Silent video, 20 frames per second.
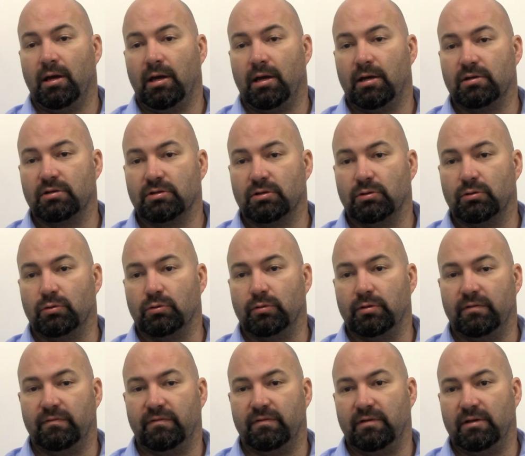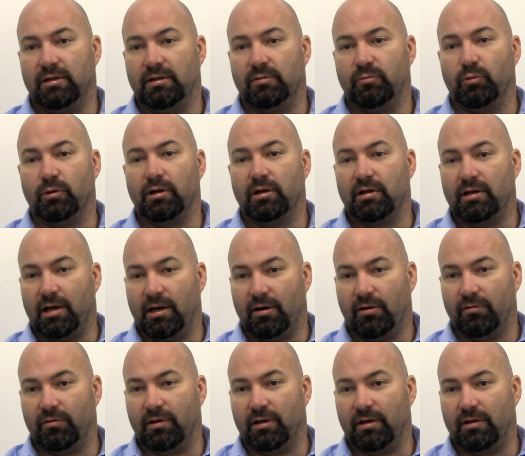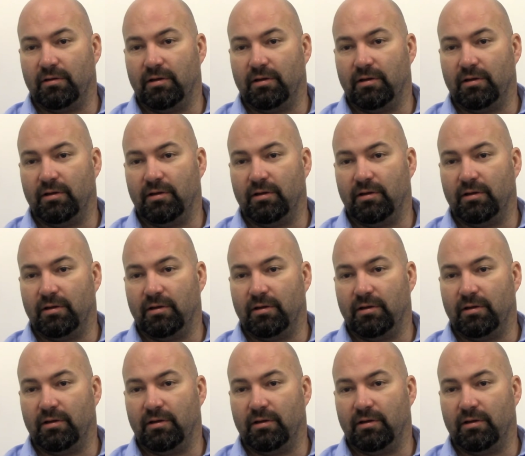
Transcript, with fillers: And so if in, when in doubt, they,